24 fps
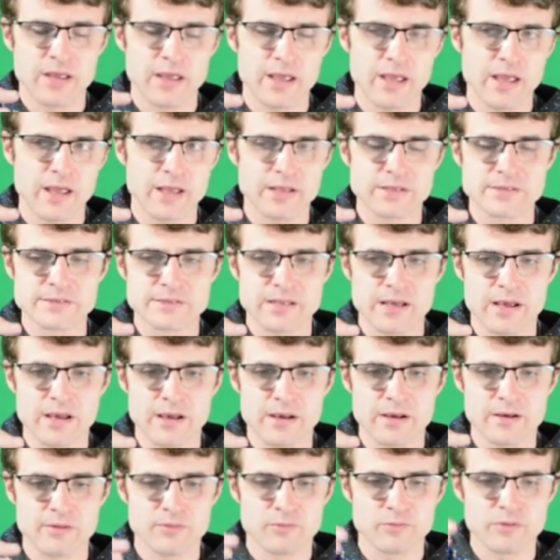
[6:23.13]
and
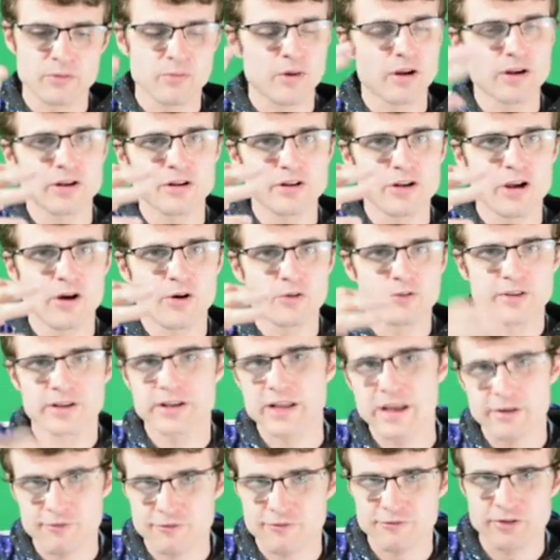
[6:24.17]
we want to know the
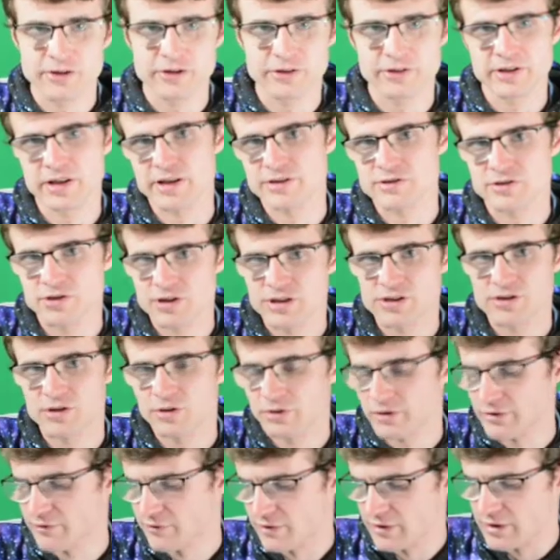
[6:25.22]
net field as a
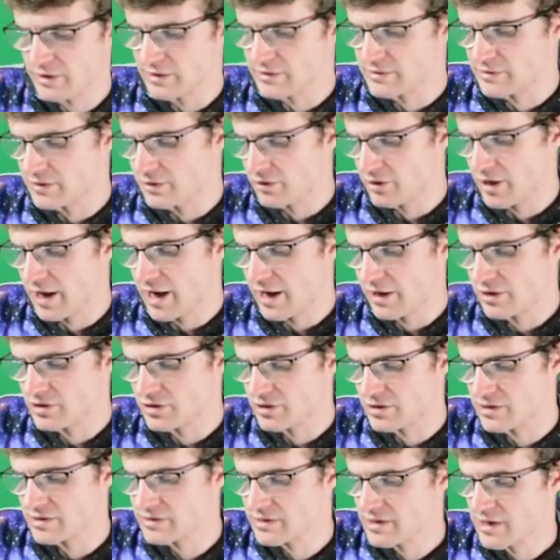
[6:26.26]
result of these
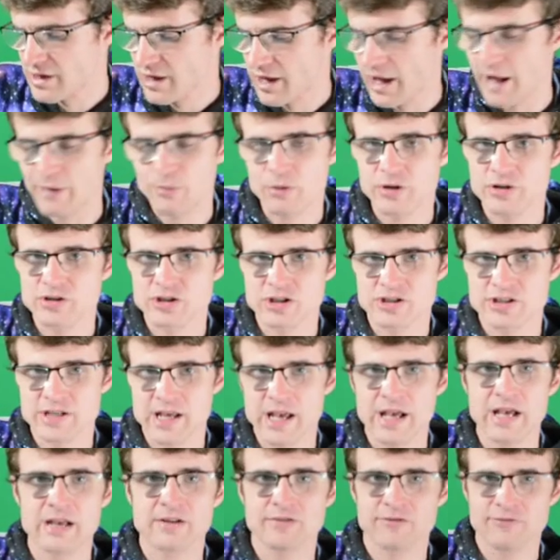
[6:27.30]
interactions, I wouldn't just
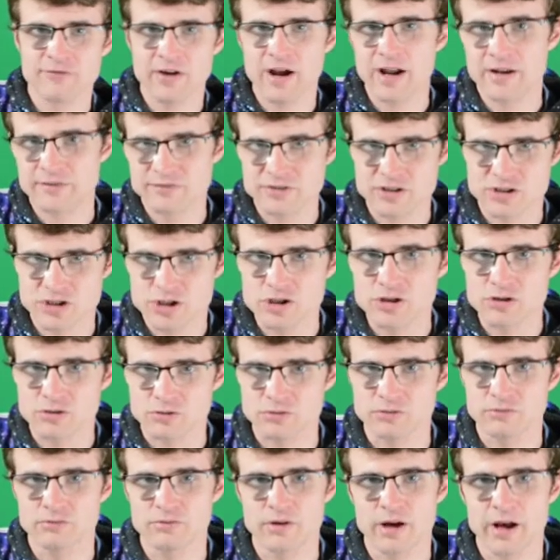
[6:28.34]
add 5 to
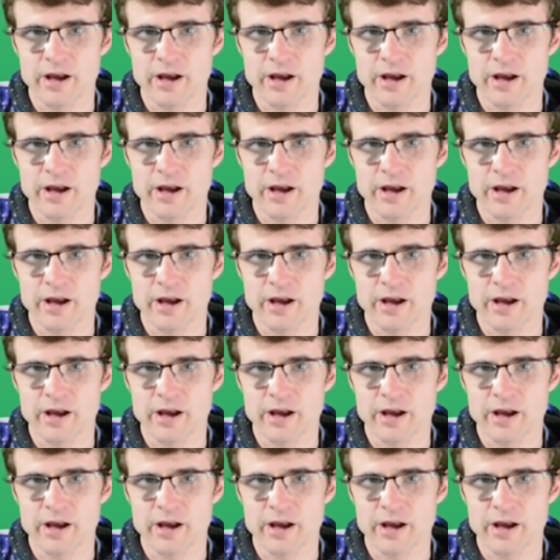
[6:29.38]
2.